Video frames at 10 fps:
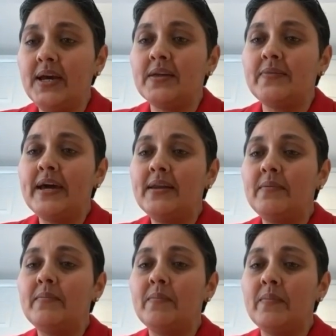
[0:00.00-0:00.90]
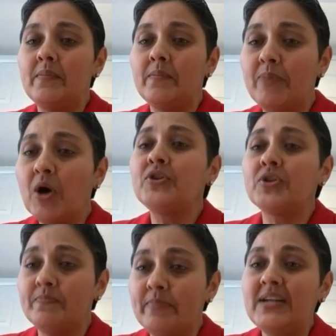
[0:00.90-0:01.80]
then both
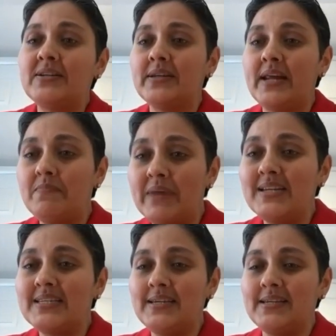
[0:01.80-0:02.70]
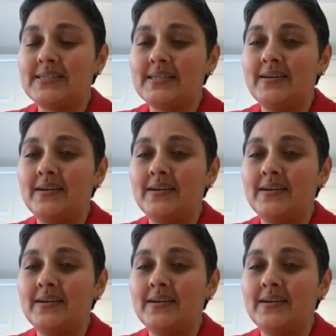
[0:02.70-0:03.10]
mentor and mentees,